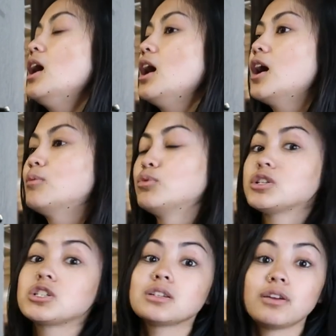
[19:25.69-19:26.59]
um,
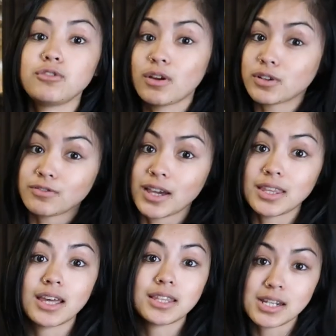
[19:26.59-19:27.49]
which if you ever
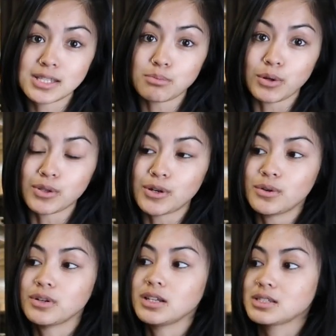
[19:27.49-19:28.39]
find that, that is a
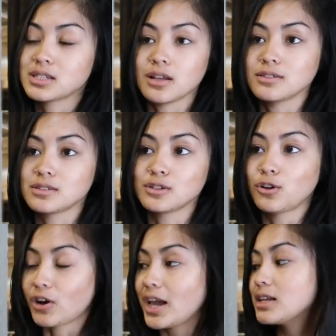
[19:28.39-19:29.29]
bolo. It sells
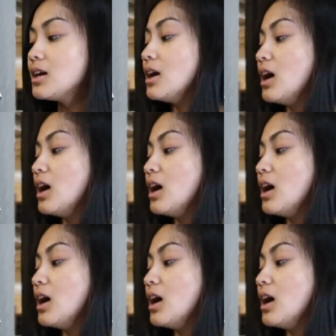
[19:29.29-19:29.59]
great.